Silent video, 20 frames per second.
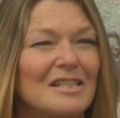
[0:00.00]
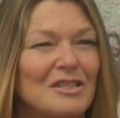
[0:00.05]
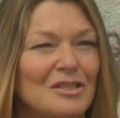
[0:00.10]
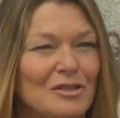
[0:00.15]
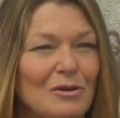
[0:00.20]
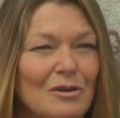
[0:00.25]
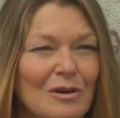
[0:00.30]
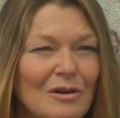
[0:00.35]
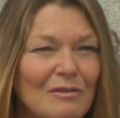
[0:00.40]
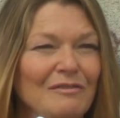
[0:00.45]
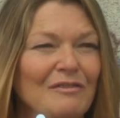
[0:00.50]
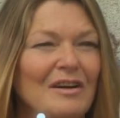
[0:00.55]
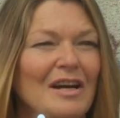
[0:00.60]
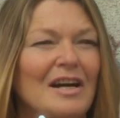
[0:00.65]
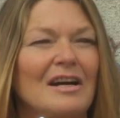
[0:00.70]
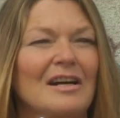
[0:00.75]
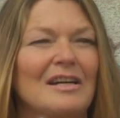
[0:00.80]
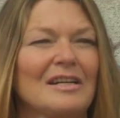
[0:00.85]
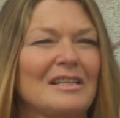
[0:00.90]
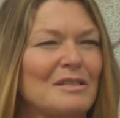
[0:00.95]

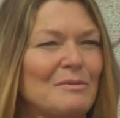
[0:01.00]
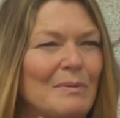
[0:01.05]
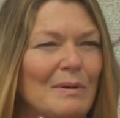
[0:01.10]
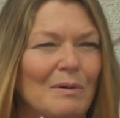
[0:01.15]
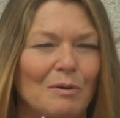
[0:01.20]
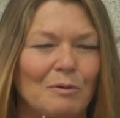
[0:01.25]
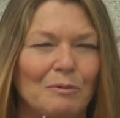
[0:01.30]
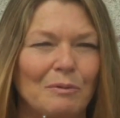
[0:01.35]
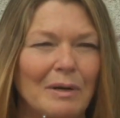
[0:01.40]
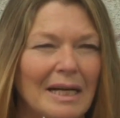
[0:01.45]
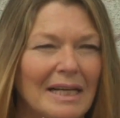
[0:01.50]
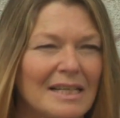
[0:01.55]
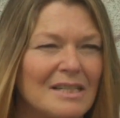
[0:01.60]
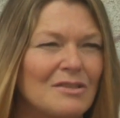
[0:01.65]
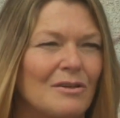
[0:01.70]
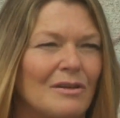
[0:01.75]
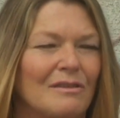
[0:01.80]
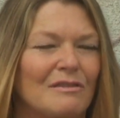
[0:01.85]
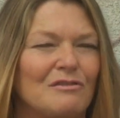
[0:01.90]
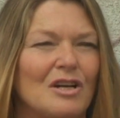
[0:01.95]
storefronts. We were really
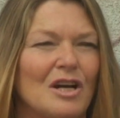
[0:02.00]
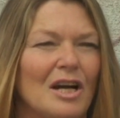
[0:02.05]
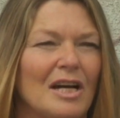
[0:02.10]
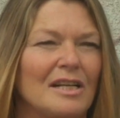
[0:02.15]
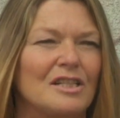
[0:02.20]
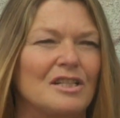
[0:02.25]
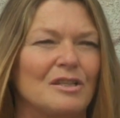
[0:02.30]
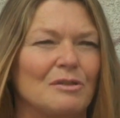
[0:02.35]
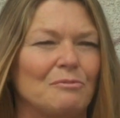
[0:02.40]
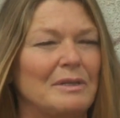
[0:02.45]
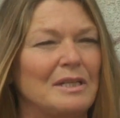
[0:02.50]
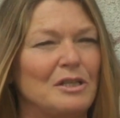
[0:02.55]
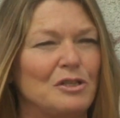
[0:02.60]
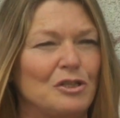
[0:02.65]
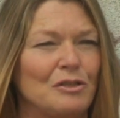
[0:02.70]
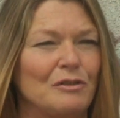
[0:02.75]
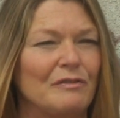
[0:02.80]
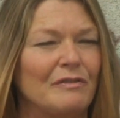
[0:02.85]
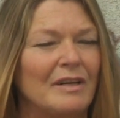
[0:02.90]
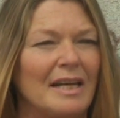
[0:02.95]
sort of trying to
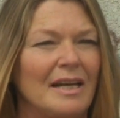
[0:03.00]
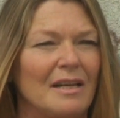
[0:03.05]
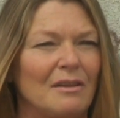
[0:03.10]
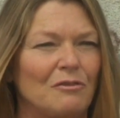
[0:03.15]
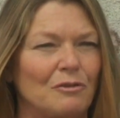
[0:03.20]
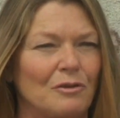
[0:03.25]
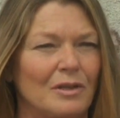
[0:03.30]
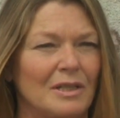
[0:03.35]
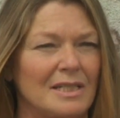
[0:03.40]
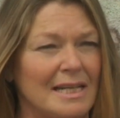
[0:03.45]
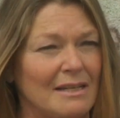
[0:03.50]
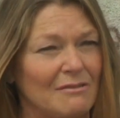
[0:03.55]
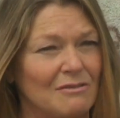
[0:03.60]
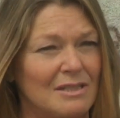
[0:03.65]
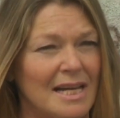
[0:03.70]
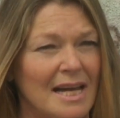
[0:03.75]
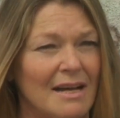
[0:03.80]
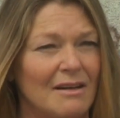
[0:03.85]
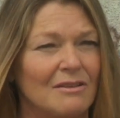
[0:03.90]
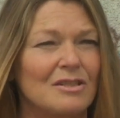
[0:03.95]
rejuvenate through the
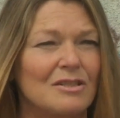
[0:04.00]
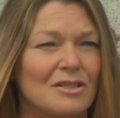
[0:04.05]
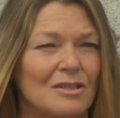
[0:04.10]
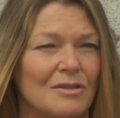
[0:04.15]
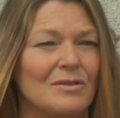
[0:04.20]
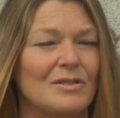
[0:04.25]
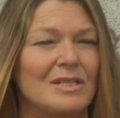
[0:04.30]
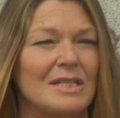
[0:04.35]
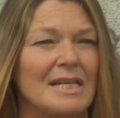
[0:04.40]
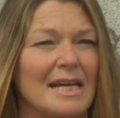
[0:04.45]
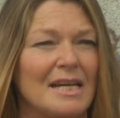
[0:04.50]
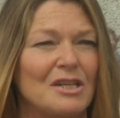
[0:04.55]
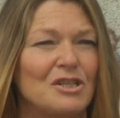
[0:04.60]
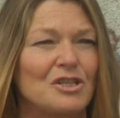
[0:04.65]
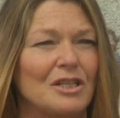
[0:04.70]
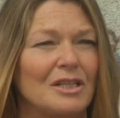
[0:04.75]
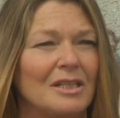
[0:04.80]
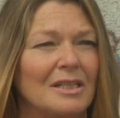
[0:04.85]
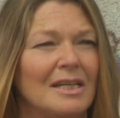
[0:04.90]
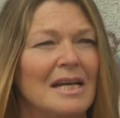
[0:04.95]
Downtown
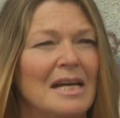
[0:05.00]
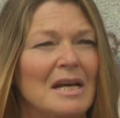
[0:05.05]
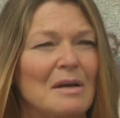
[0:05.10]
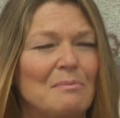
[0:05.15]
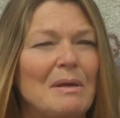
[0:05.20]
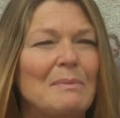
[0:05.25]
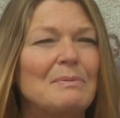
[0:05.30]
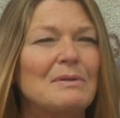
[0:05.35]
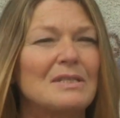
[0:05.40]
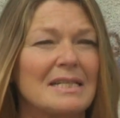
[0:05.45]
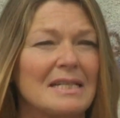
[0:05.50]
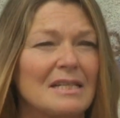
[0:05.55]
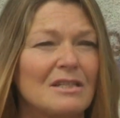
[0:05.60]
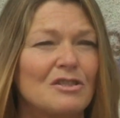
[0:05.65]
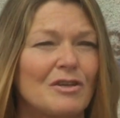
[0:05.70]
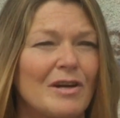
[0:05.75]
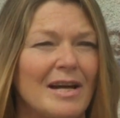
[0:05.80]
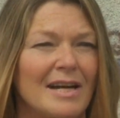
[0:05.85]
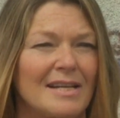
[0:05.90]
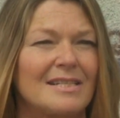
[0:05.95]
Association people's
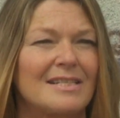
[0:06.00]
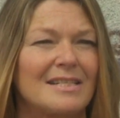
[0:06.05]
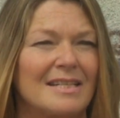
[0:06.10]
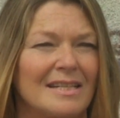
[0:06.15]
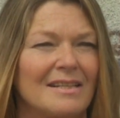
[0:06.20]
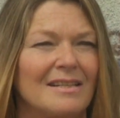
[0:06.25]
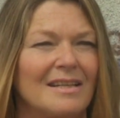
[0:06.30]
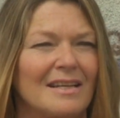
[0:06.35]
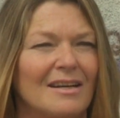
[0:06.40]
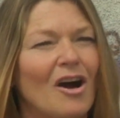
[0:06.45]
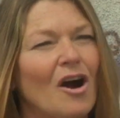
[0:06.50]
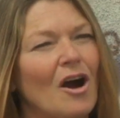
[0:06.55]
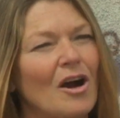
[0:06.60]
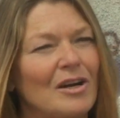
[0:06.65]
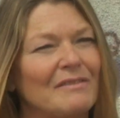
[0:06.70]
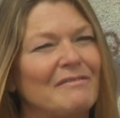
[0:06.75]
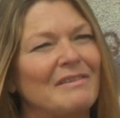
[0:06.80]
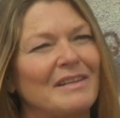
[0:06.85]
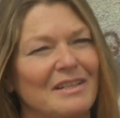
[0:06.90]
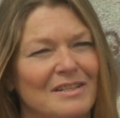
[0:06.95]
interest in the heart
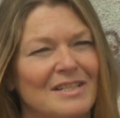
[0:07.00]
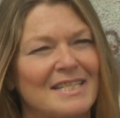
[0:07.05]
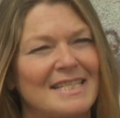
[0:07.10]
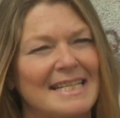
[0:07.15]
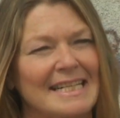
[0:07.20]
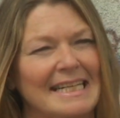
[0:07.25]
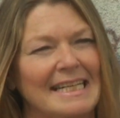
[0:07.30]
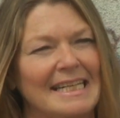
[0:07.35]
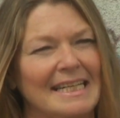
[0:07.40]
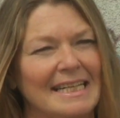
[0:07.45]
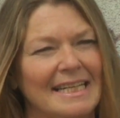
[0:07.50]
of their city